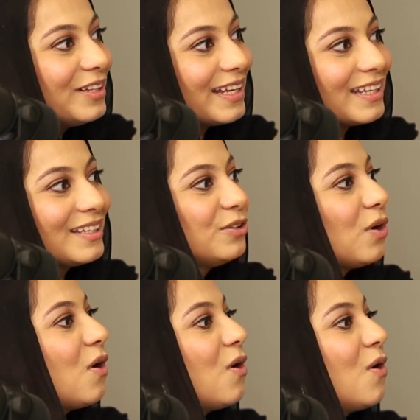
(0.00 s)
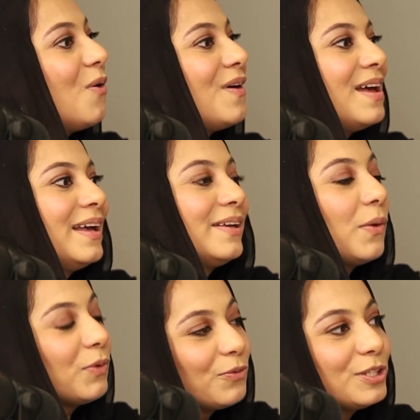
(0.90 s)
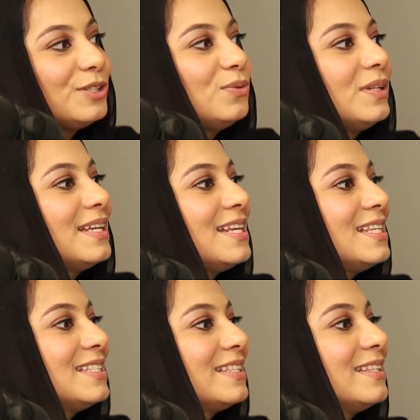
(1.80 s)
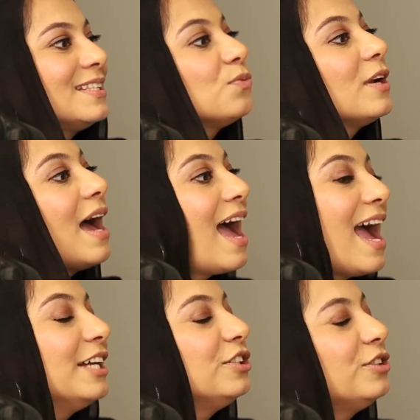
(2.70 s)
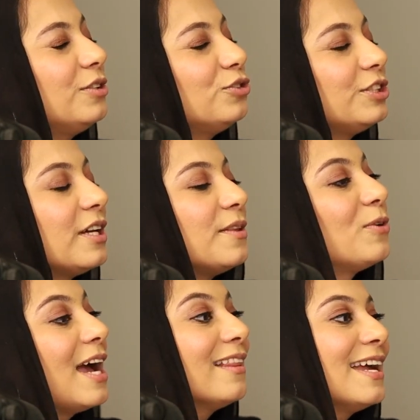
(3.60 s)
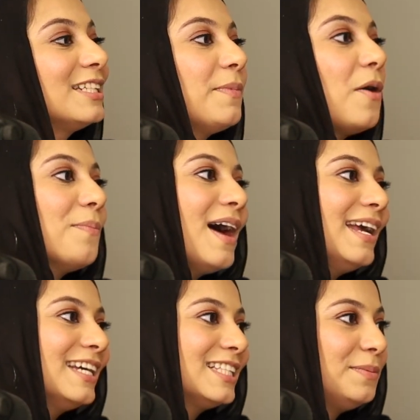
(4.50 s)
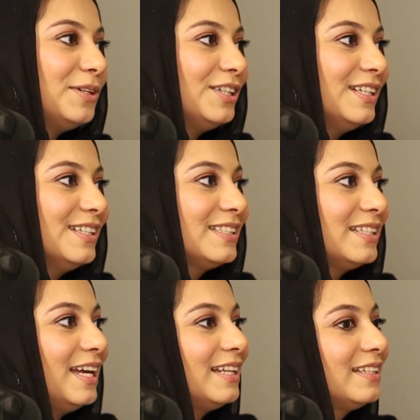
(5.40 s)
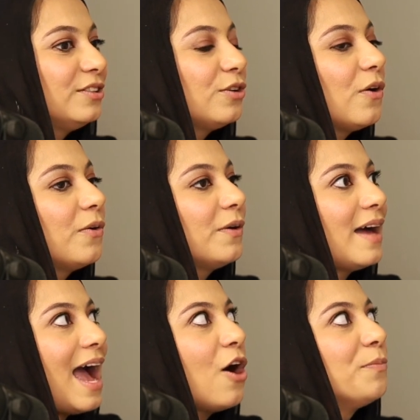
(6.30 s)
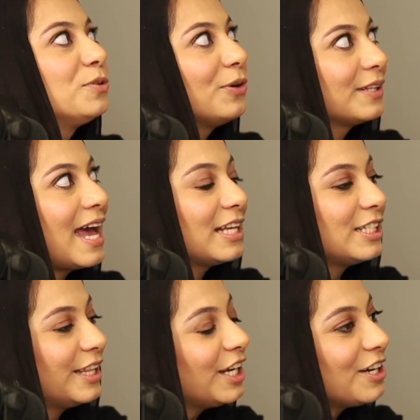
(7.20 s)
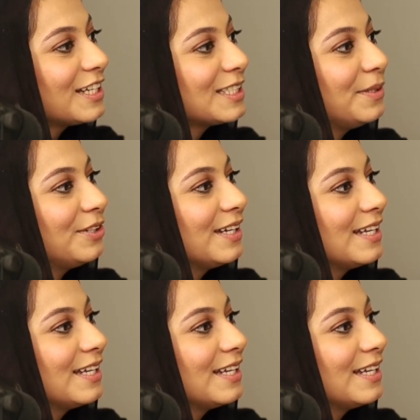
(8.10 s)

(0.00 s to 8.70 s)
Like, yeah, we were students. This is what I usually tell them what I liked about my experience. And, I hope to bring that to their experience.